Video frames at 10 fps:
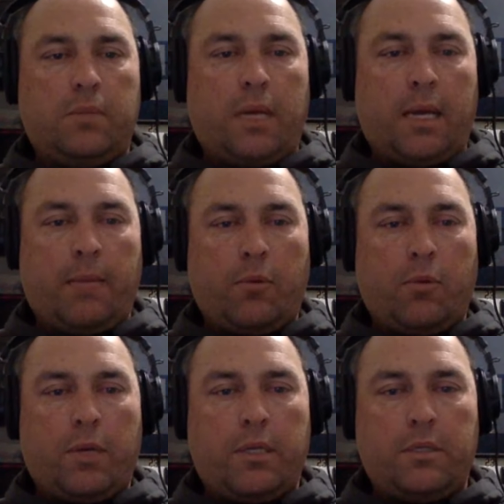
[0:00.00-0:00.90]
I'm
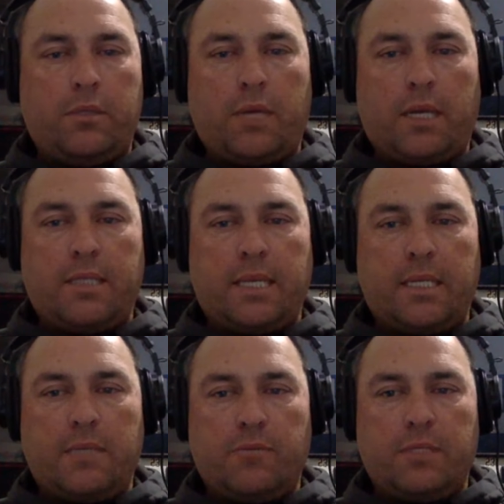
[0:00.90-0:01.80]
going to kind of take
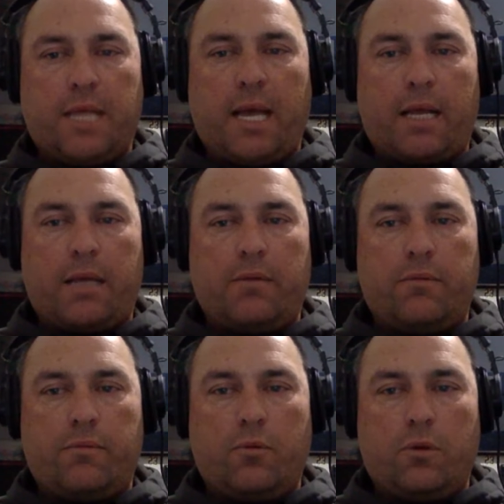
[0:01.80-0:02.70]
a different tack
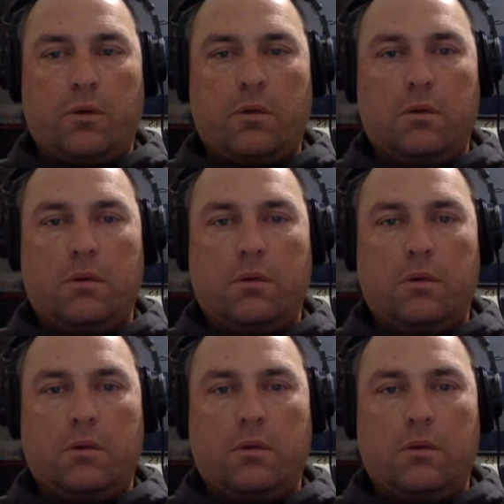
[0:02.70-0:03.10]
for